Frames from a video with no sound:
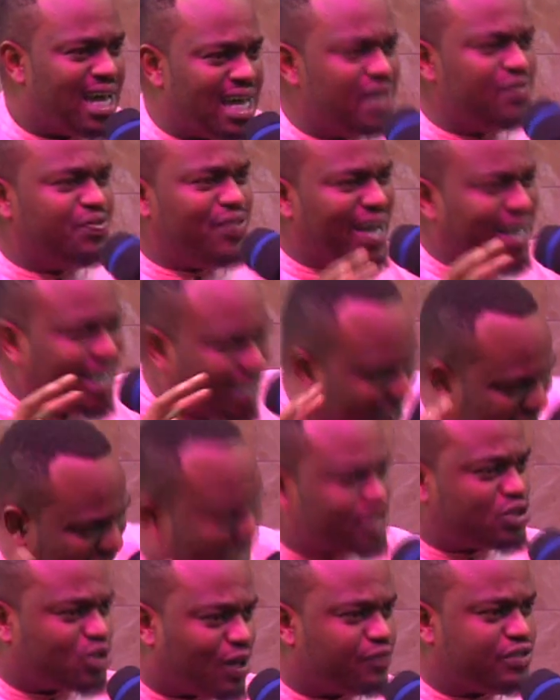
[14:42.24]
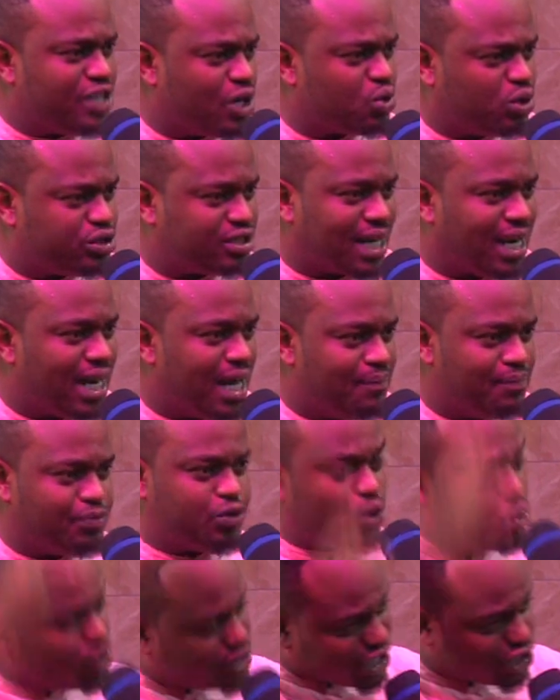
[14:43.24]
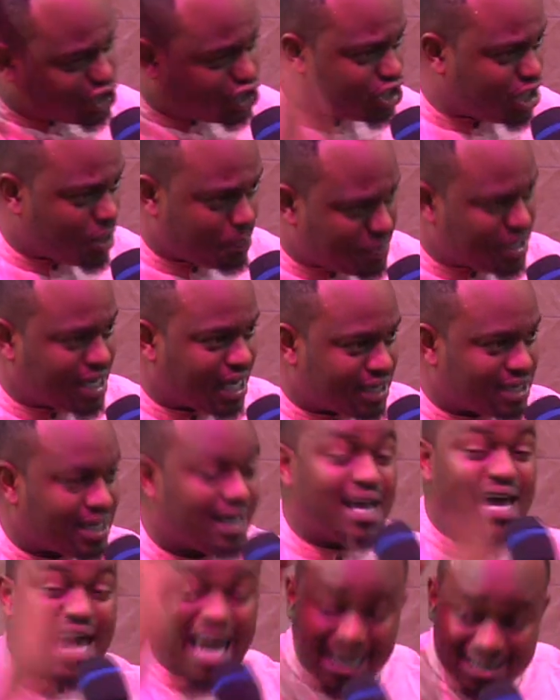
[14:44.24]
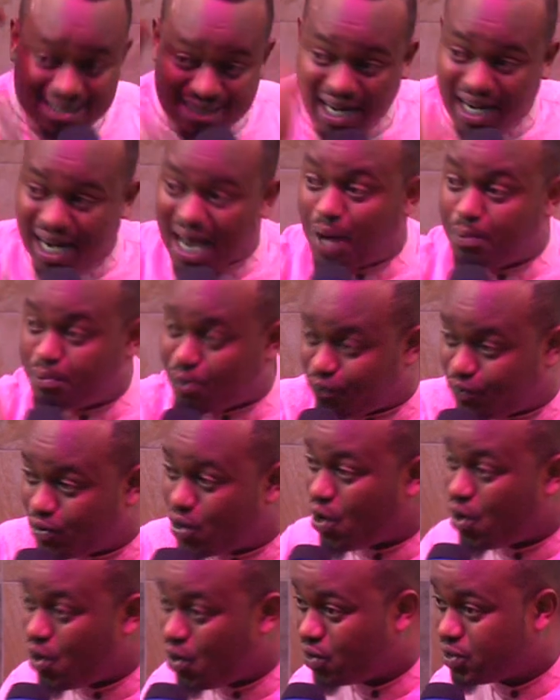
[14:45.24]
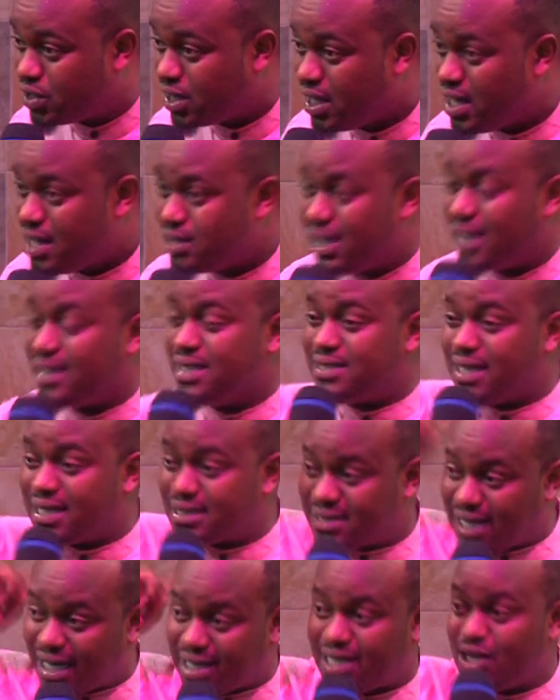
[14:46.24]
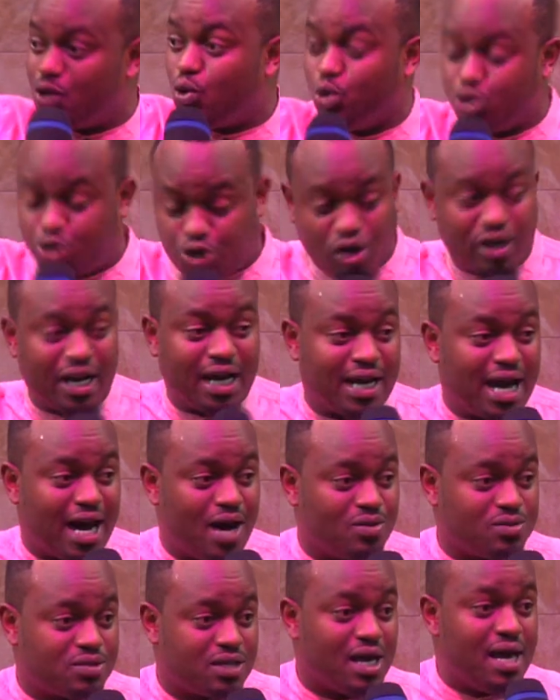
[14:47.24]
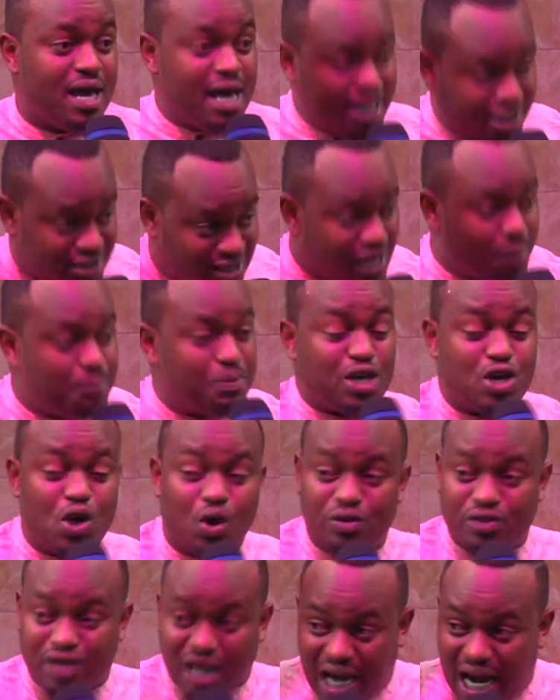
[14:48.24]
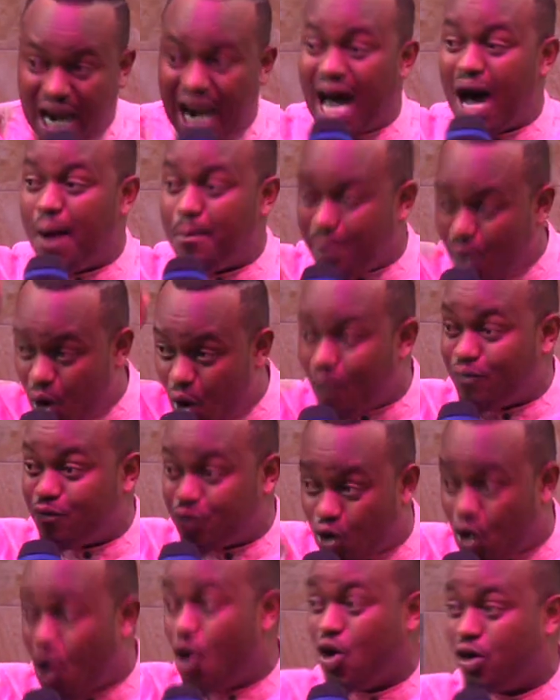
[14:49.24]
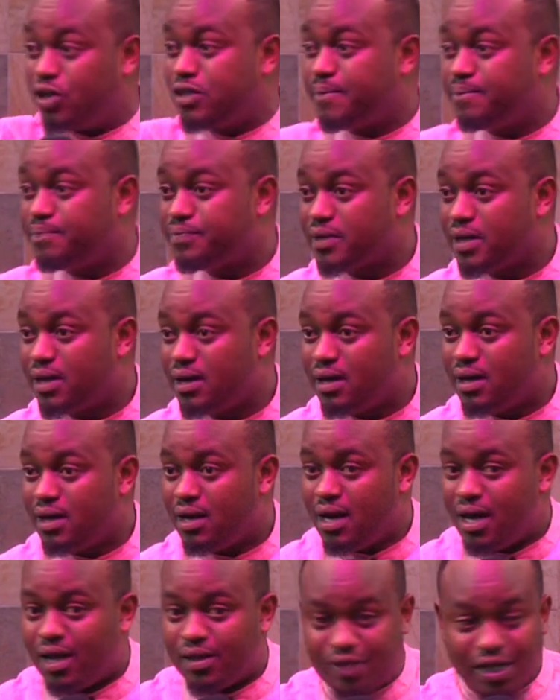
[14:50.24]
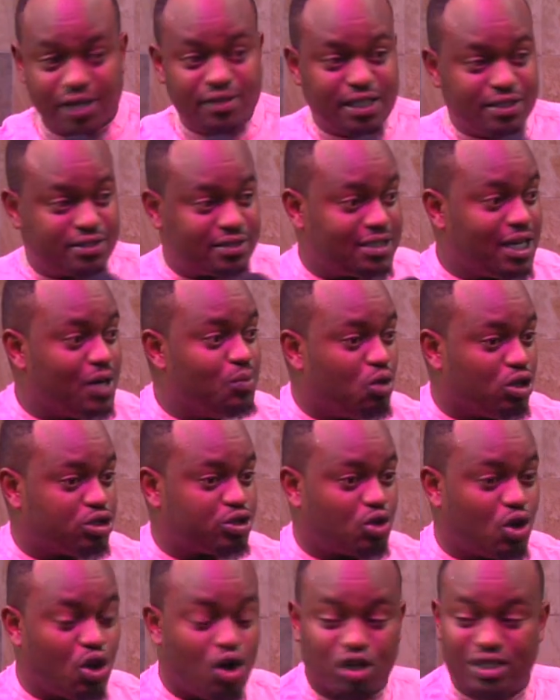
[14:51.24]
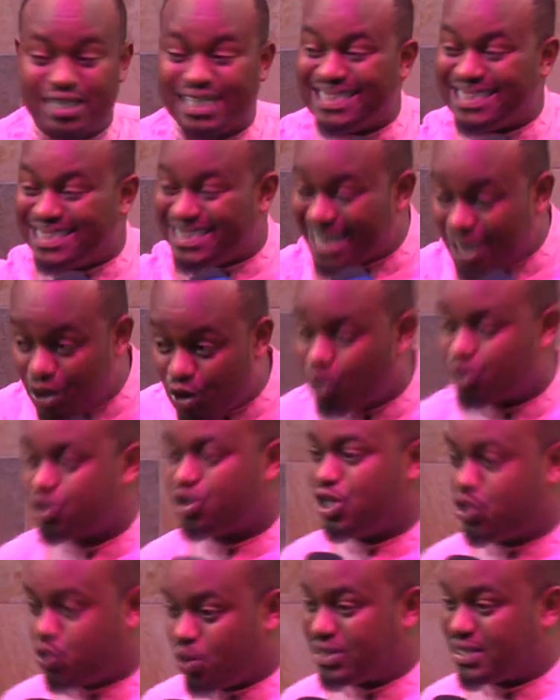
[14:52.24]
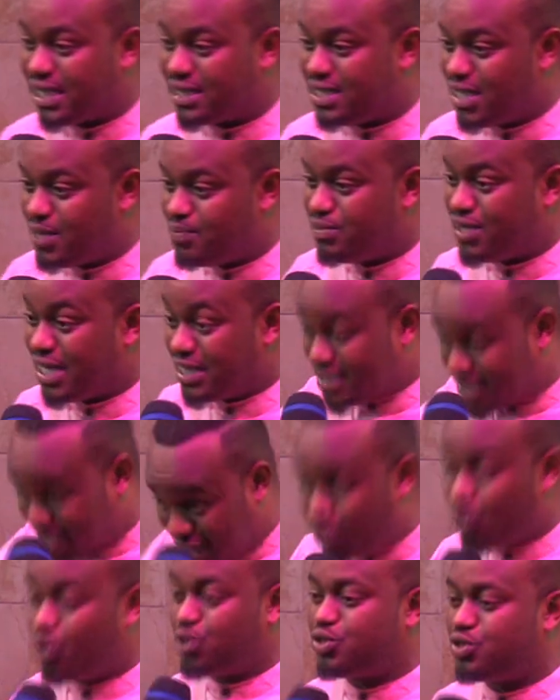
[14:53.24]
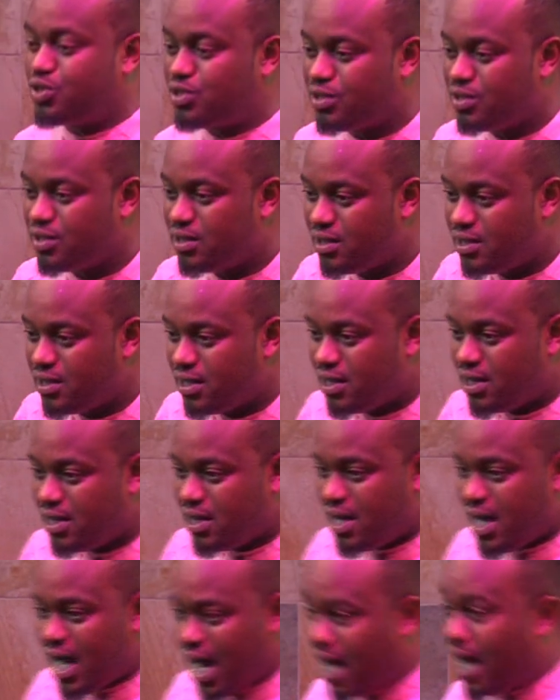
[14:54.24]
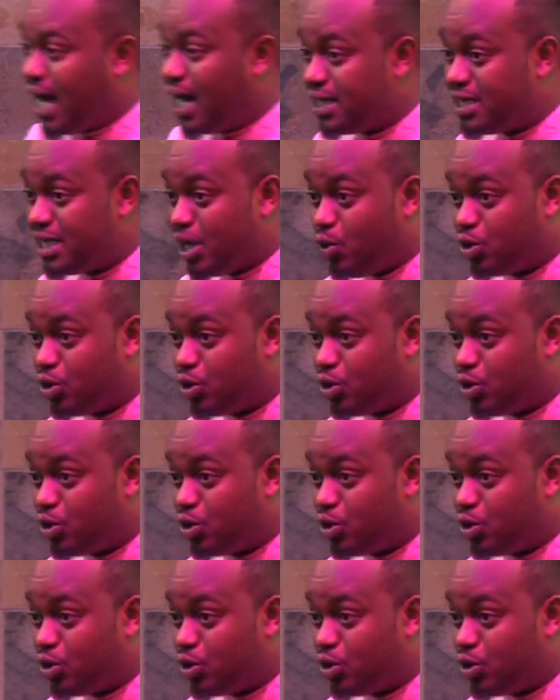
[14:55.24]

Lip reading: in the gates of Jerusalem through the sheep gate as a lamb of God. That is exactly who John announced. He said, beyond the lamb of God. This team was called Zealot. It was a team, the Zealots. And there